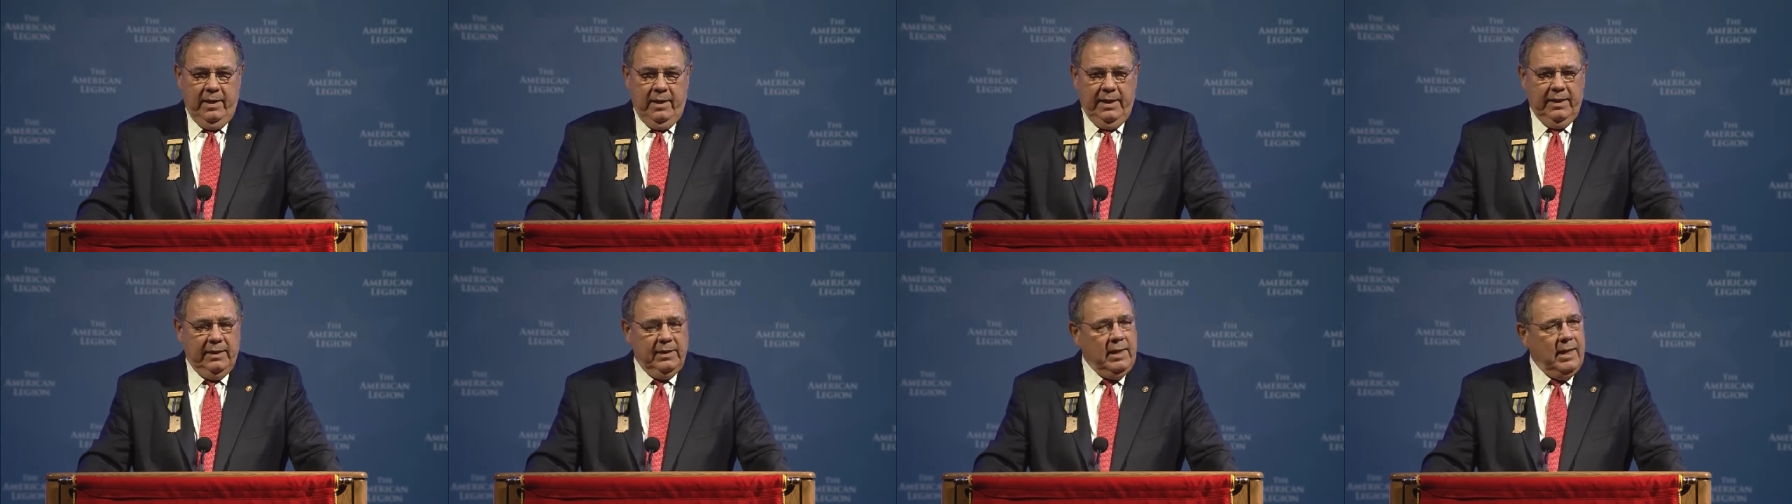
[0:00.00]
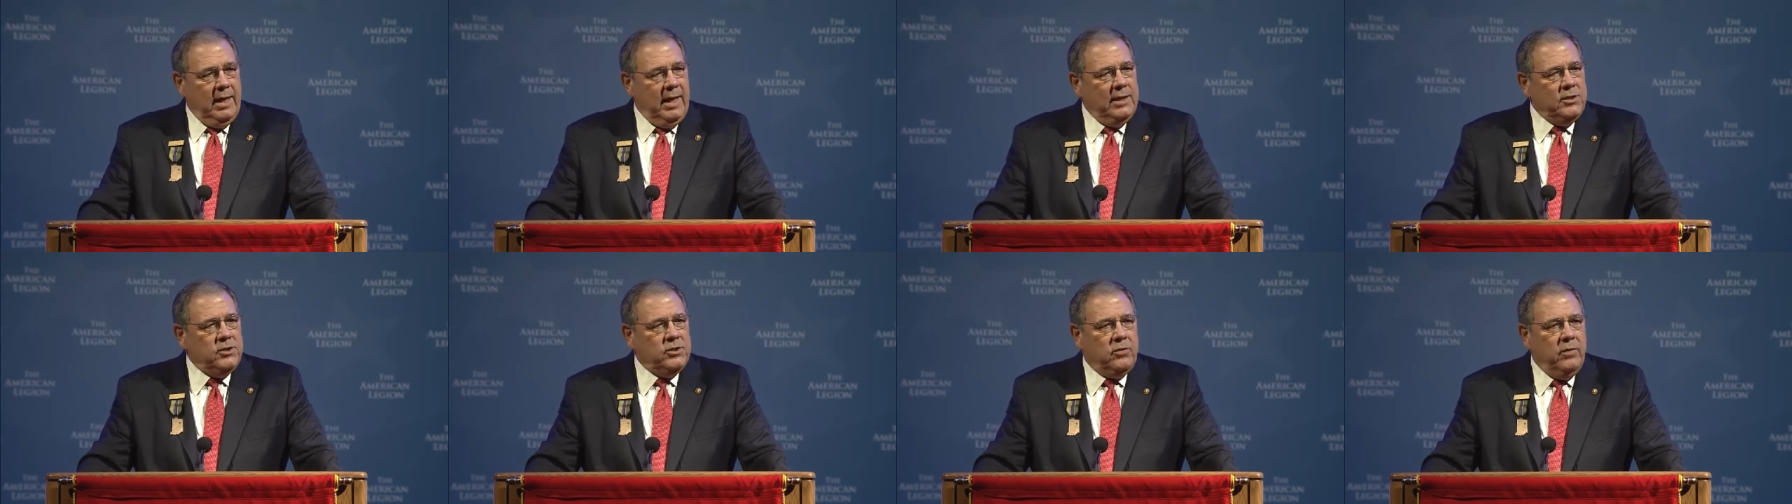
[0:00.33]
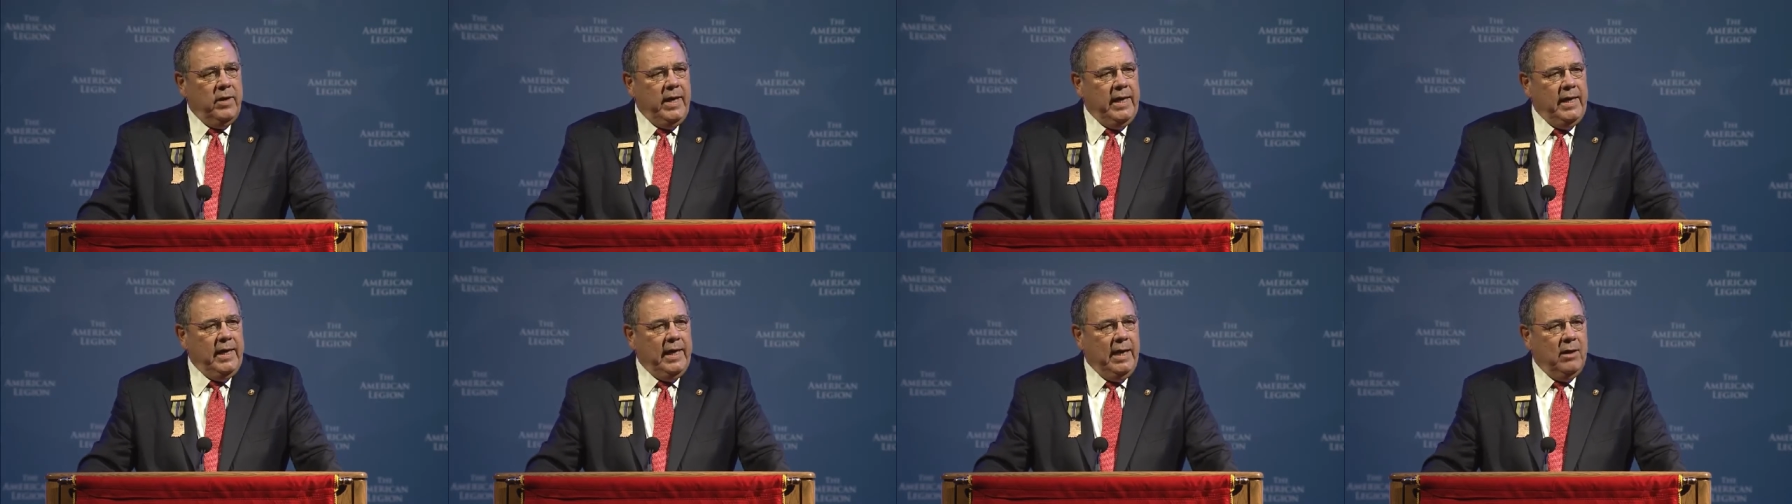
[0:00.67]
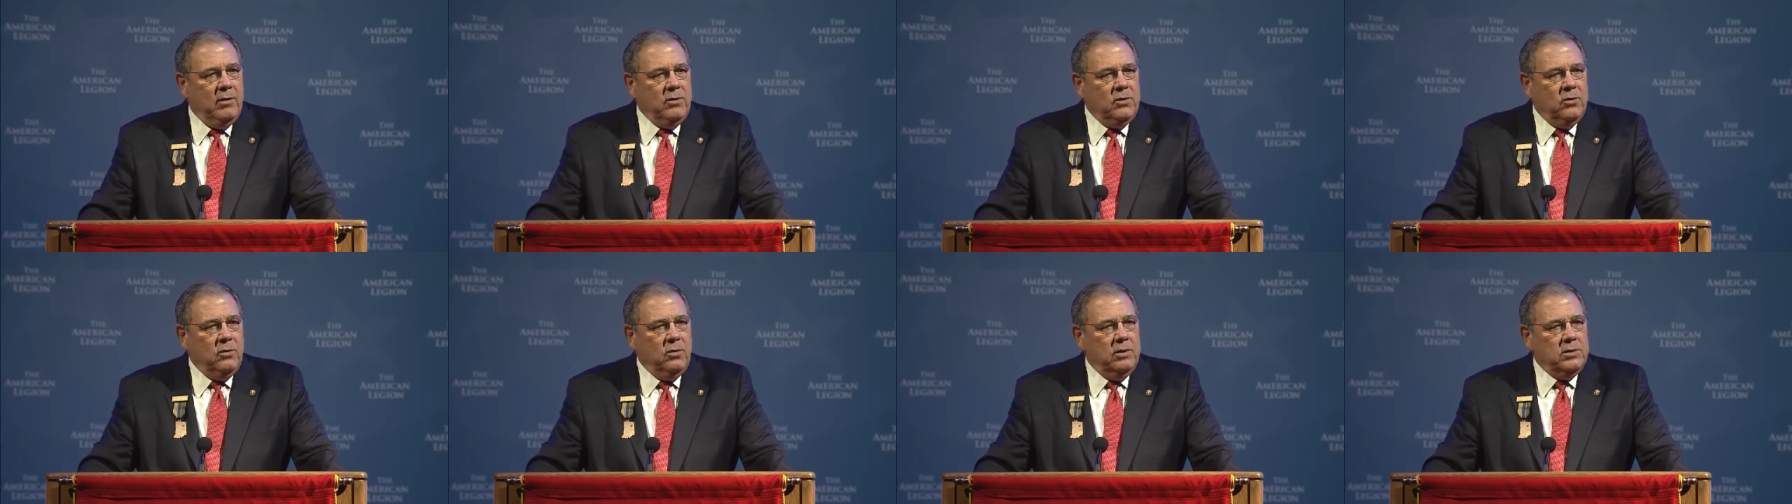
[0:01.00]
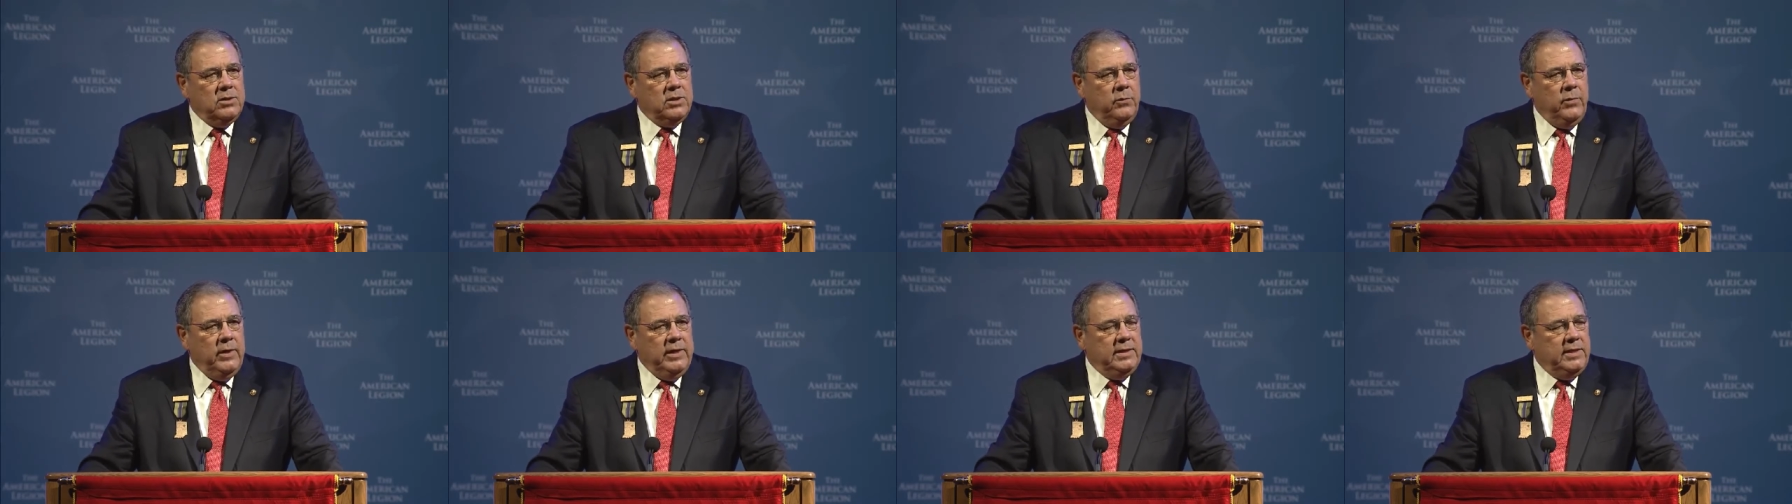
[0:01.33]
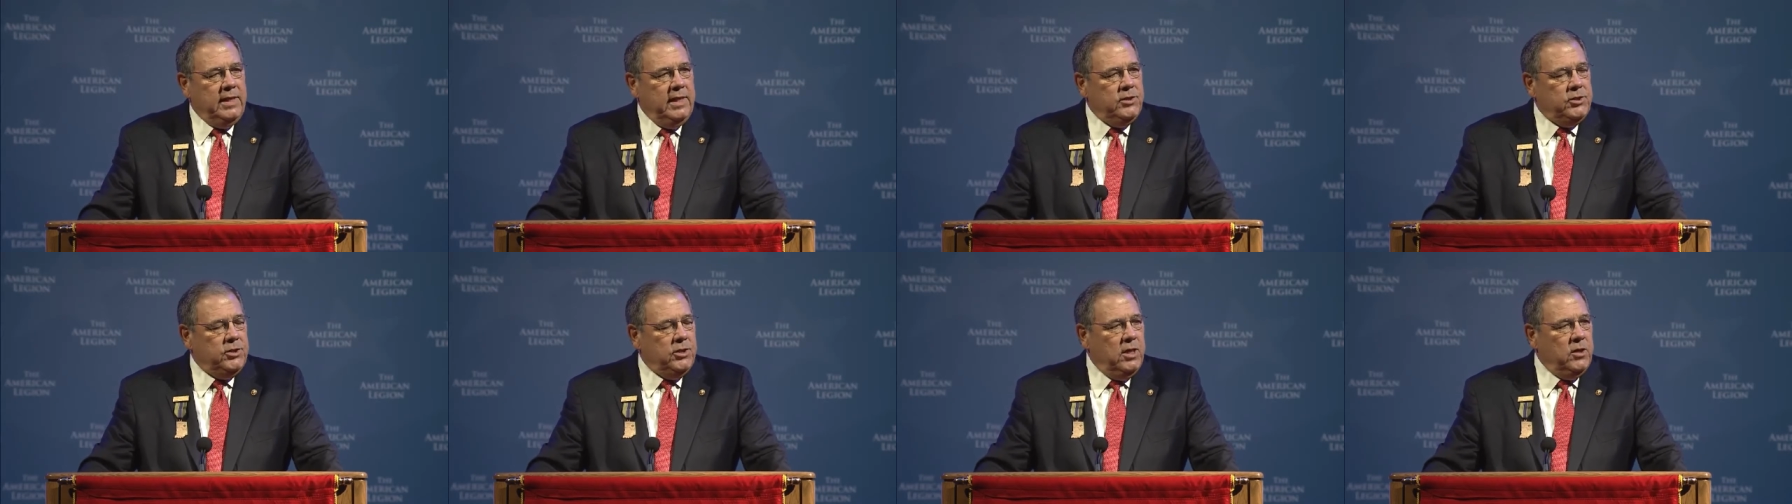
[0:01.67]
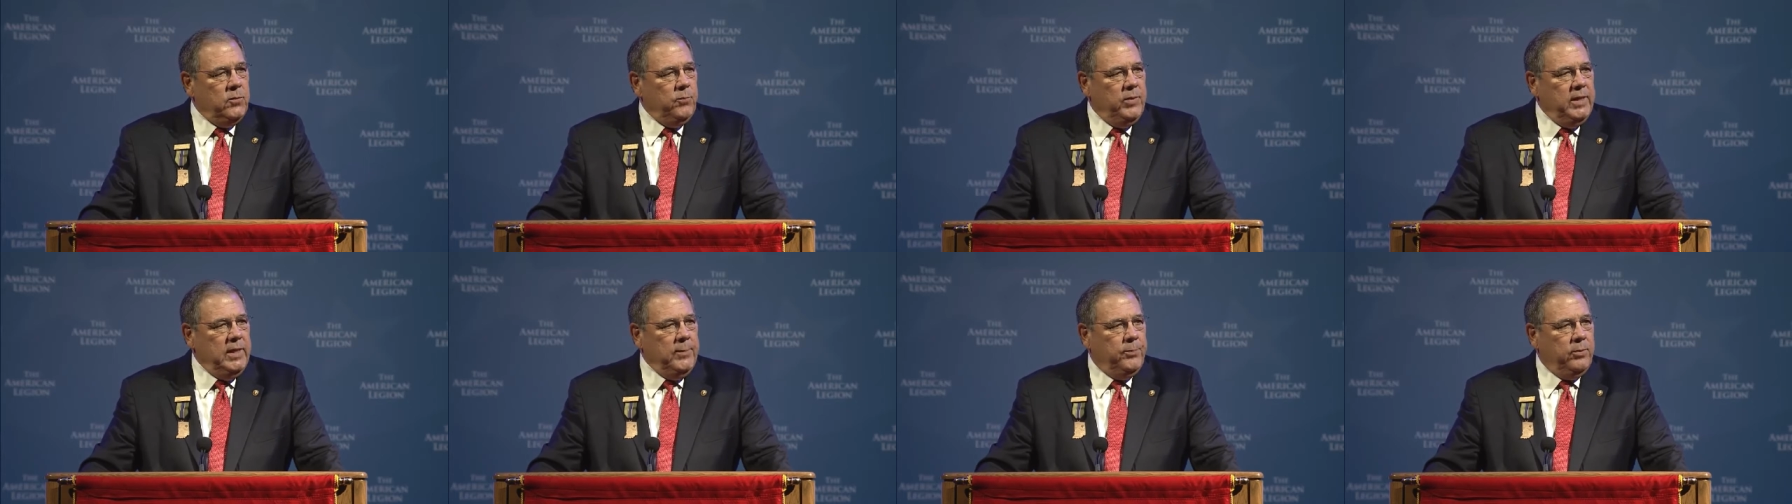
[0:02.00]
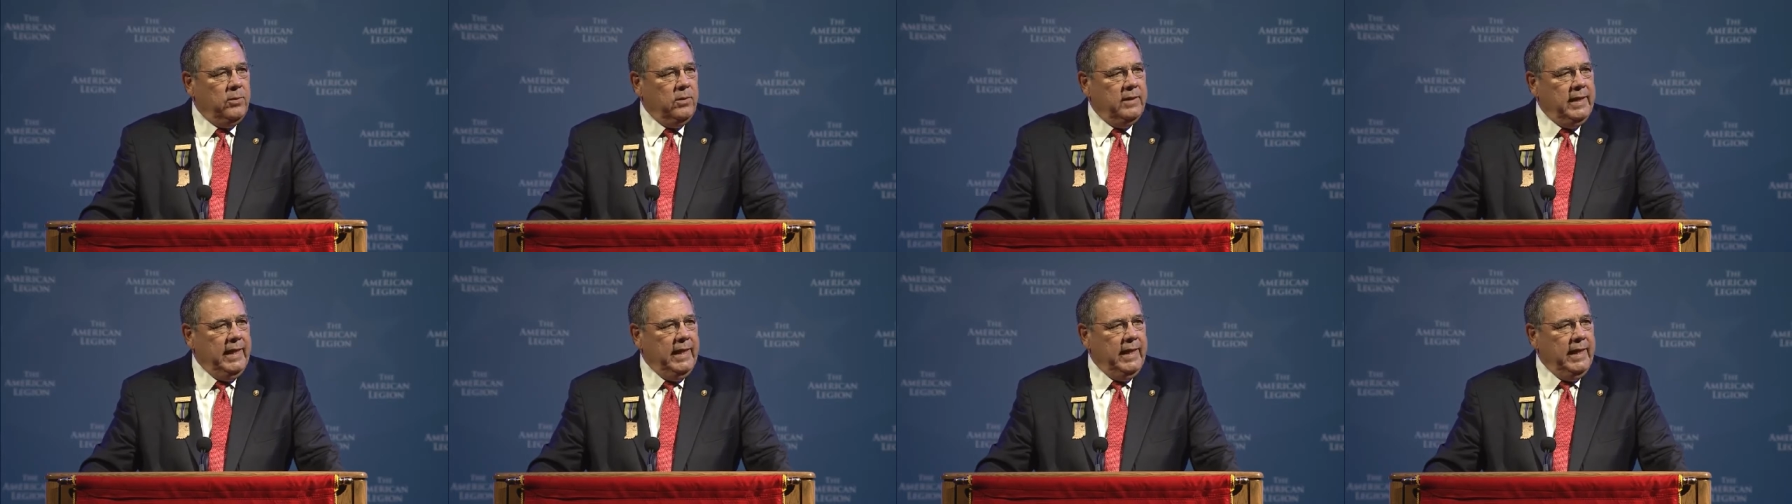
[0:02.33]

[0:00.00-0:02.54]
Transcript: in God's great outdoors, and we teach young people